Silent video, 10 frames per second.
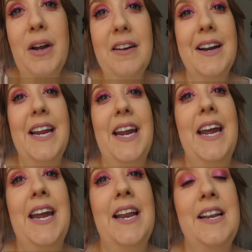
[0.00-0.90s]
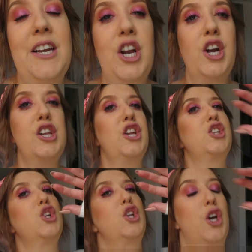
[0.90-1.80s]
get ready, and you know,
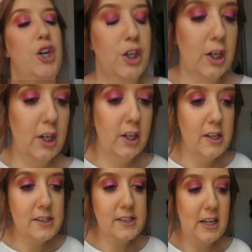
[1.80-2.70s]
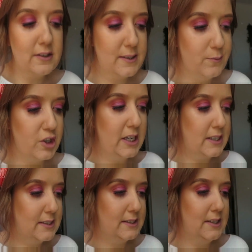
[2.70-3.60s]
scull some drinks.